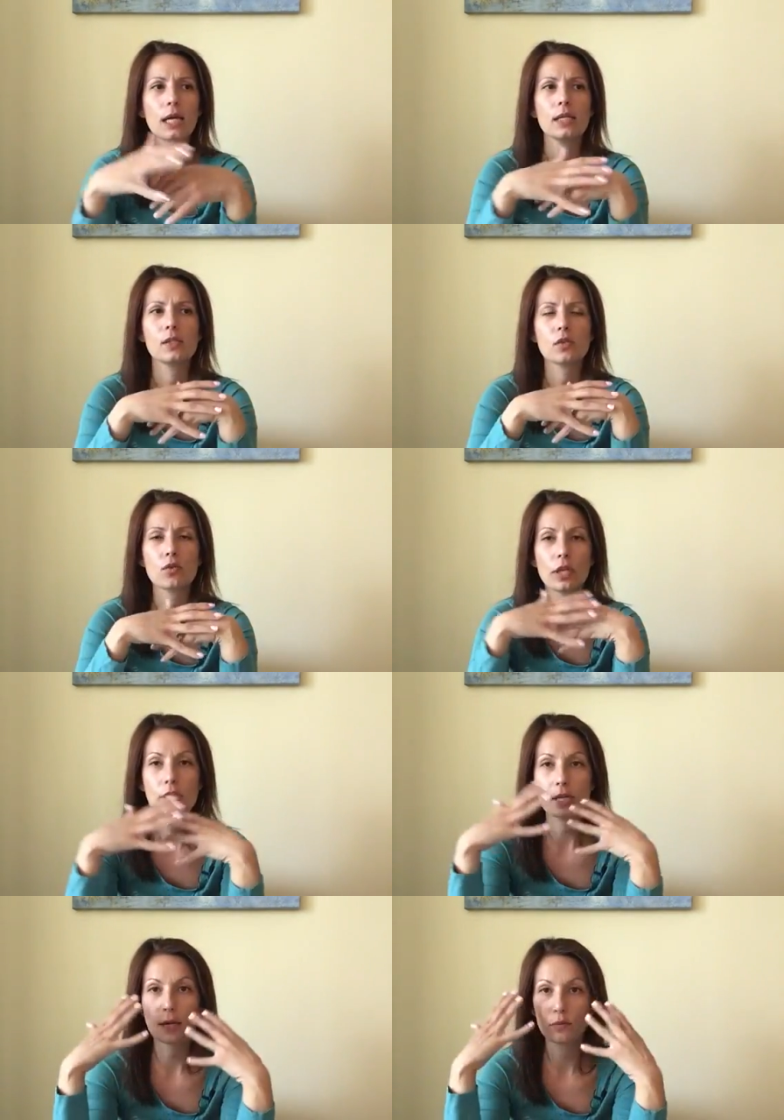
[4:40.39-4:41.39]
It's
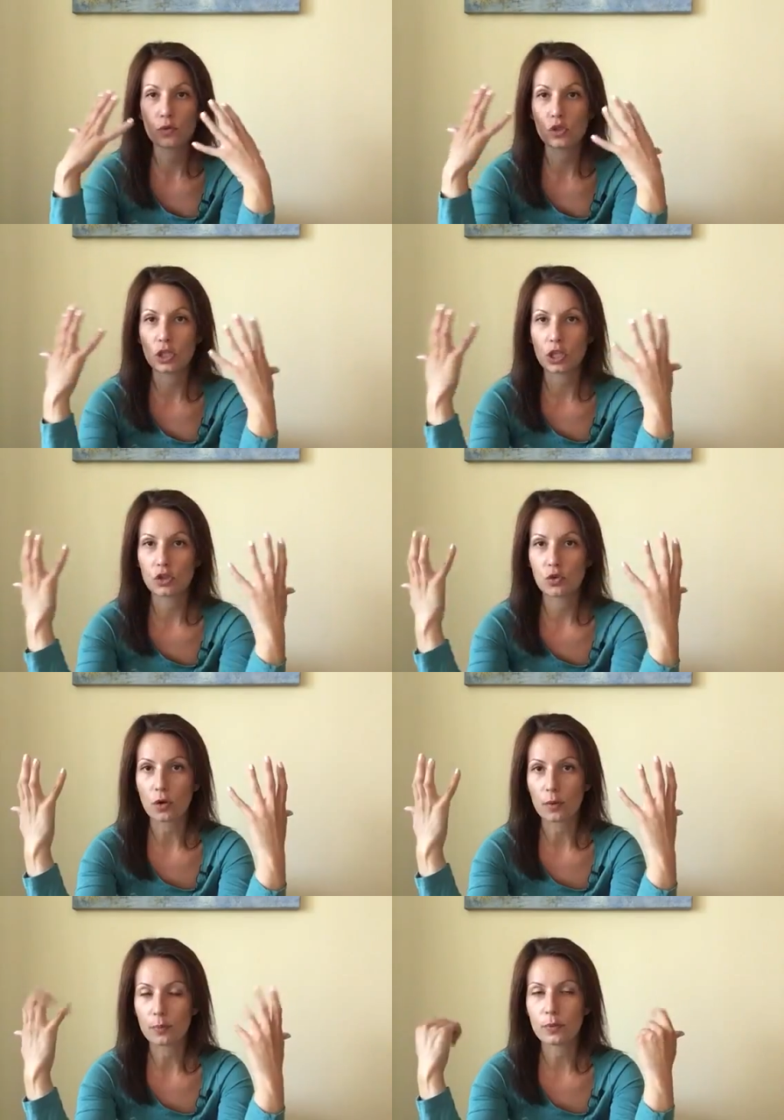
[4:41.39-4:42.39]
great time to change
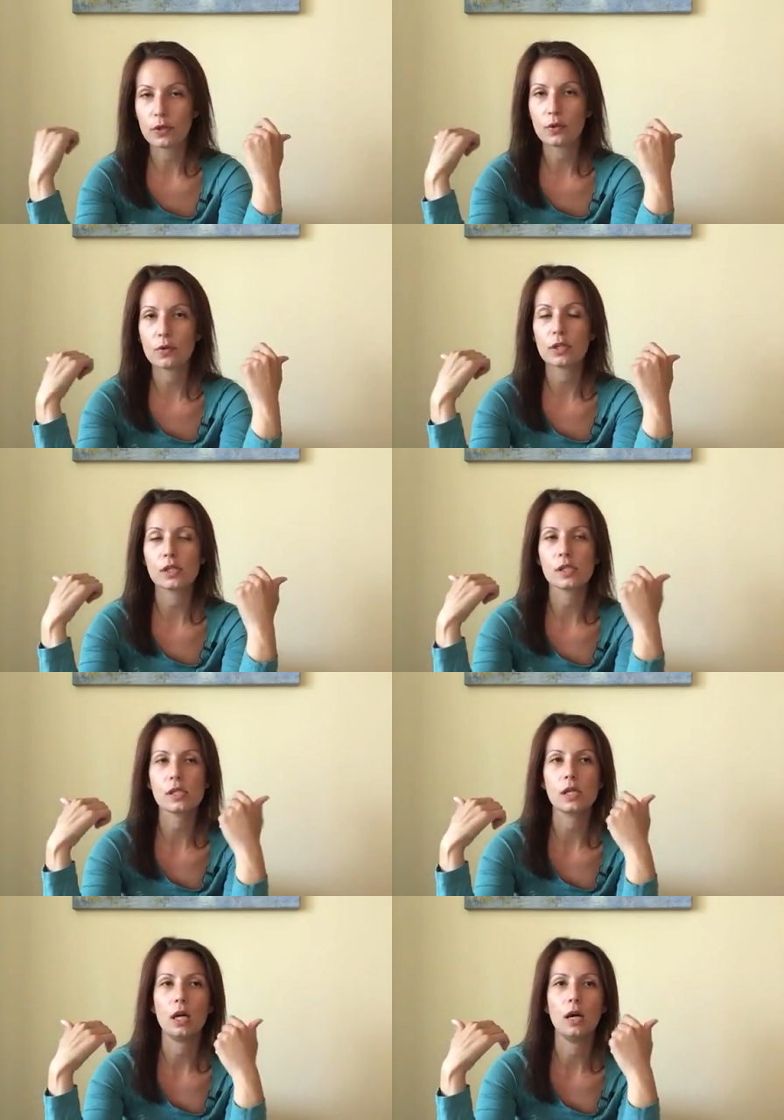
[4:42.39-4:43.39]
your
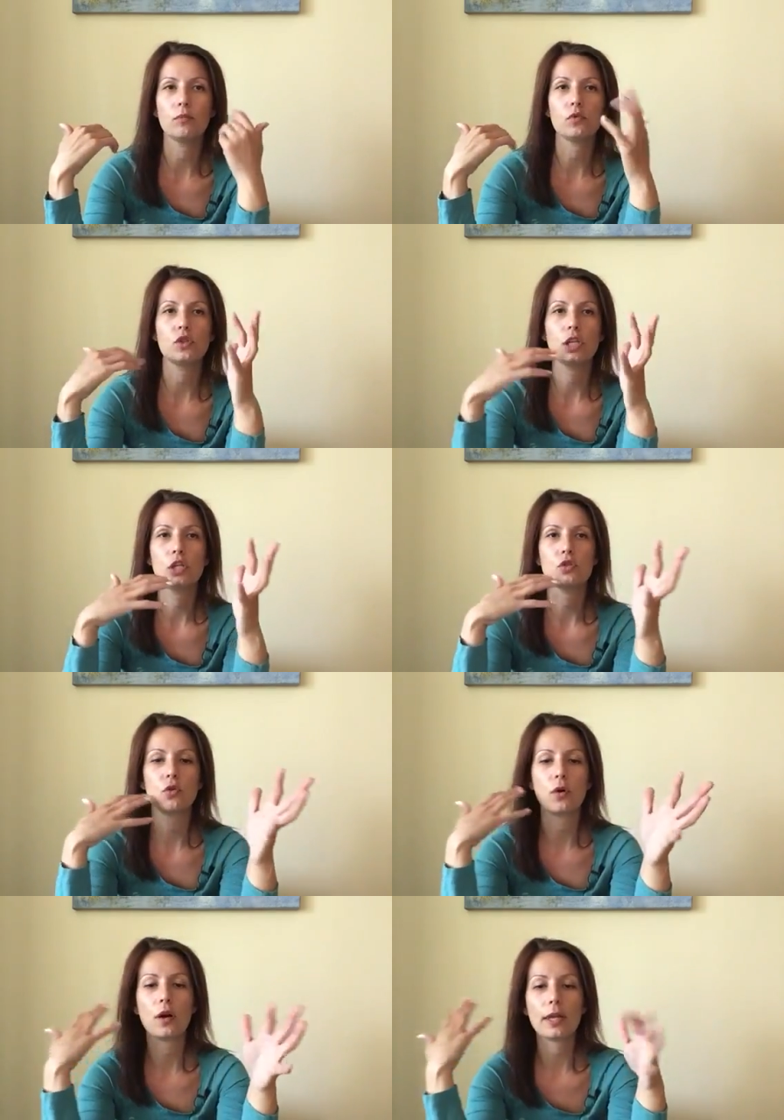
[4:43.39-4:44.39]
appearance, to change
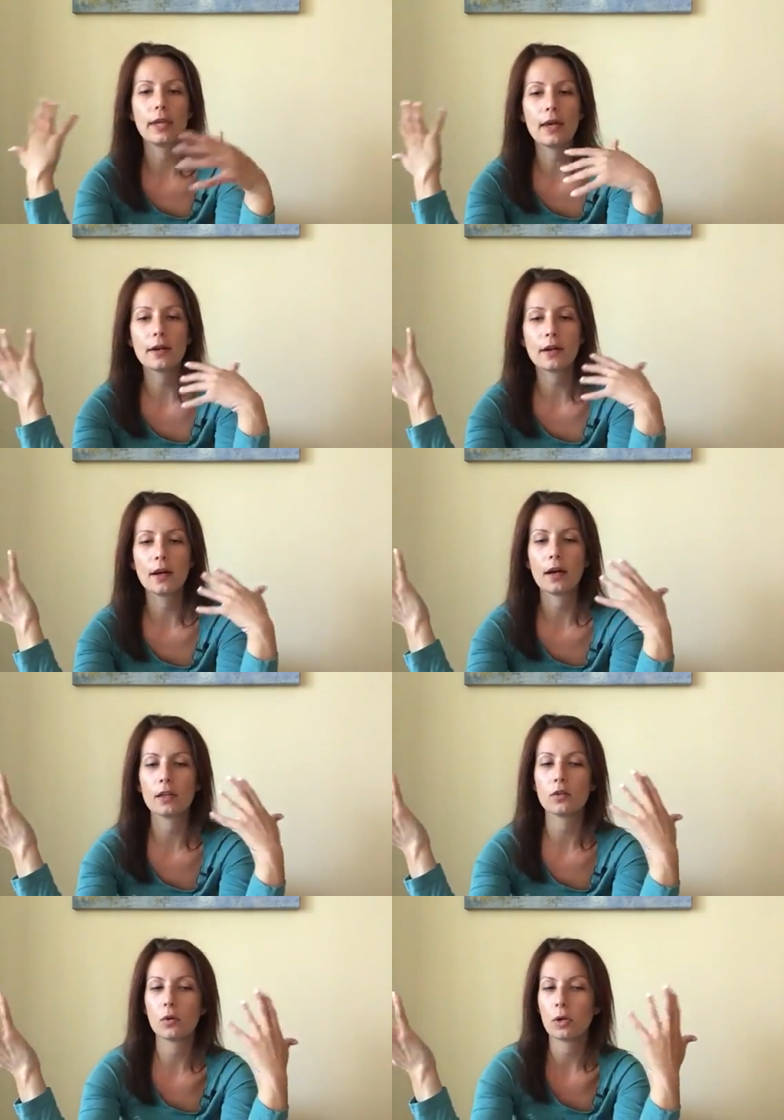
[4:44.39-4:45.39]
your
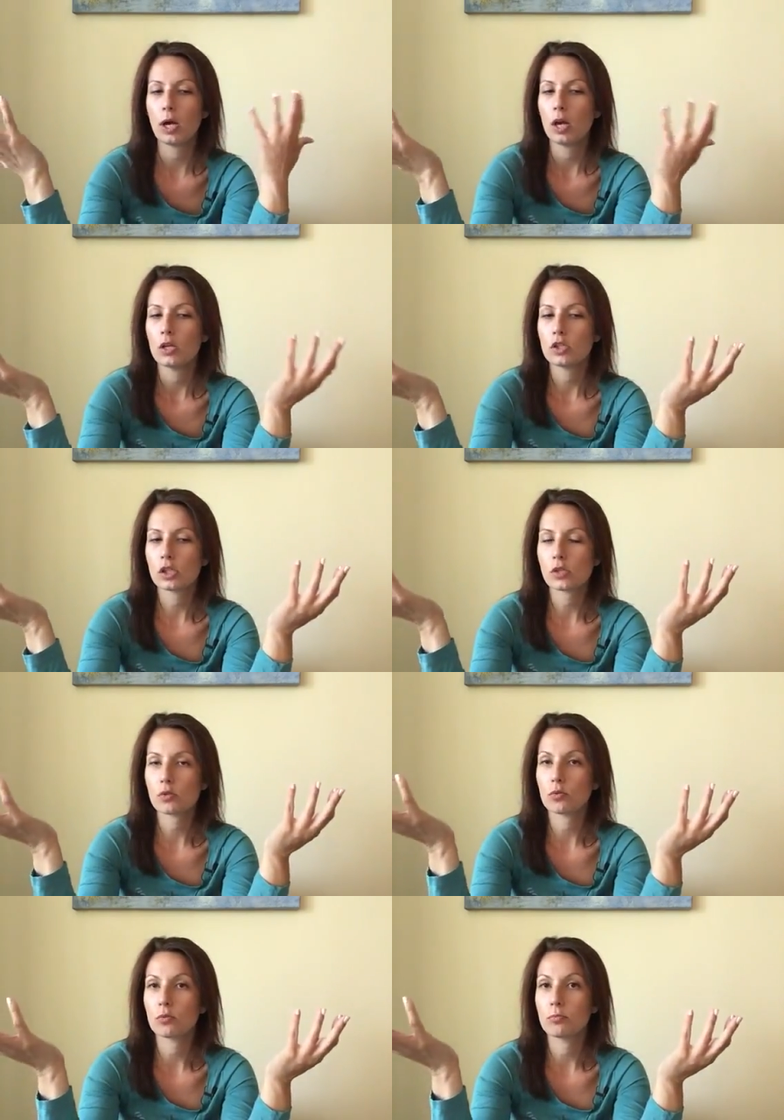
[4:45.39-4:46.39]
haircut, or just
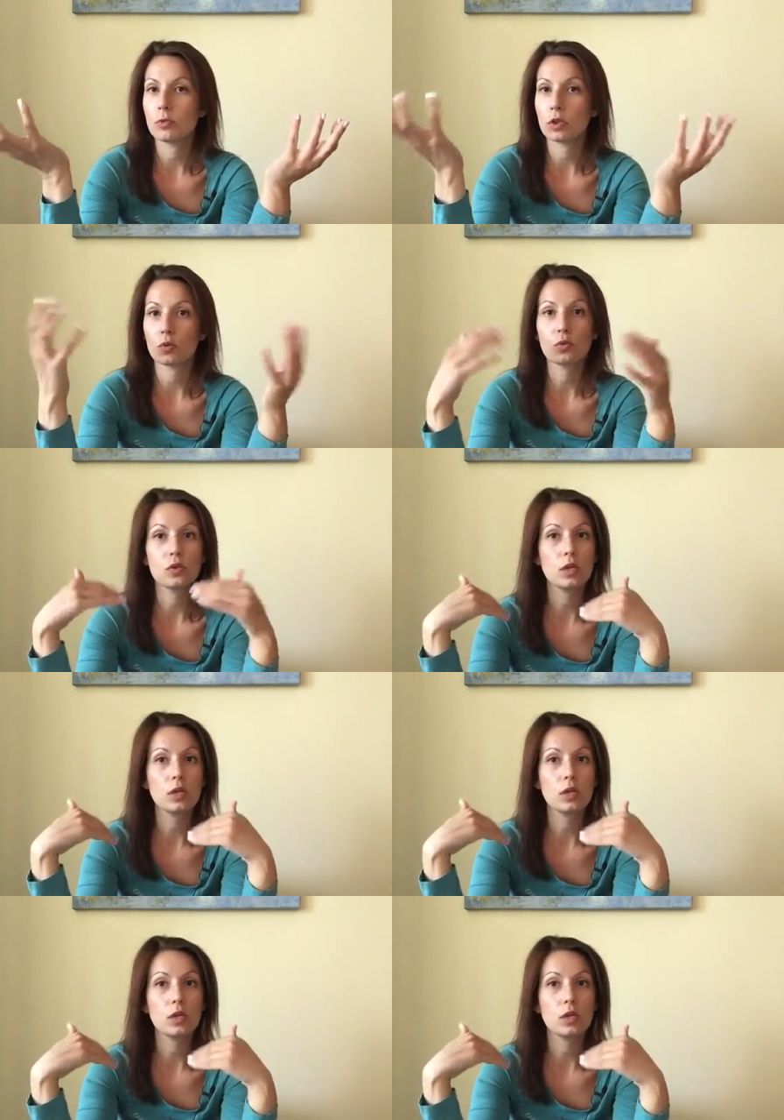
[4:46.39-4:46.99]
to, you know,